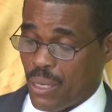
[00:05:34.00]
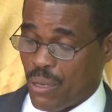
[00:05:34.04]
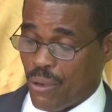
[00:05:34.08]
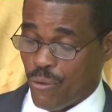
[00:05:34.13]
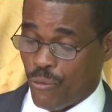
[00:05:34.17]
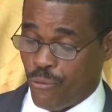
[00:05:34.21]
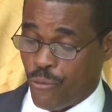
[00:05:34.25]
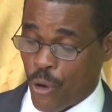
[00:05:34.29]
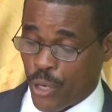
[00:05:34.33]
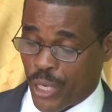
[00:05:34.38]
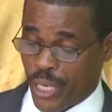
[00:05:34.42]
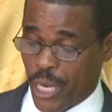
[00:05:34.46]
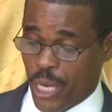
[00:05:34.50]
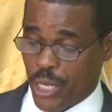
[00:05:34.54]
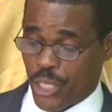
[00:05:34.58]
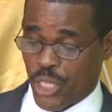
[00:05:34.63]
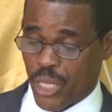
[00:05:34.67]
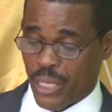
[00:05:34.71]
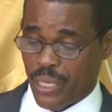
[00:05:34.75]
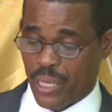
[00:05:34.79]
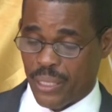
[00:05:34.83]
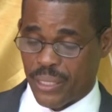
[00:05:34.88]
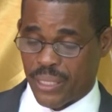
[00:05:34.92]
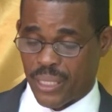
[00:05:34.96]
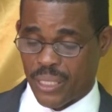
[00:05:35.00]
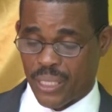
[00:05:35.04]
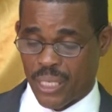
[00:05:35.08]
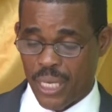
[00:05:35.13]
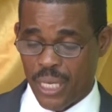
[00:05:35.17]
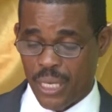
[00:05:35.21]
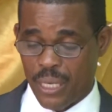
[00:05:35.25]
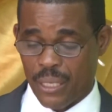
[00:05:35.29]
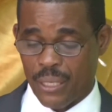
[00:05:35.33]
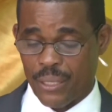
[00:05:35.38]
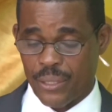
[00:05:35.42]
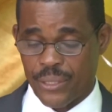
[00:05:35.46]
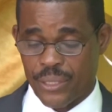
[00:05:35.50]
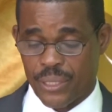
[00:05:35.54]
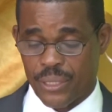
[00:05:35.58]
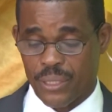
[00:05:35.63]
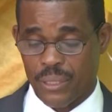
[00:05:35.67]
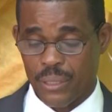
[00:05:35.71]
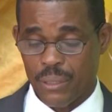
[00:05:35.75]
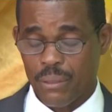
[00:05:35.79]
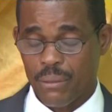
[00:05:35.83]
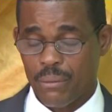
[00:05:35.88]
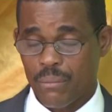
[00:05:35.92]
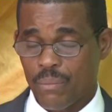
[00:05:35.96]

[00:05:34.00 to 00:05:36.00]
vocational skills,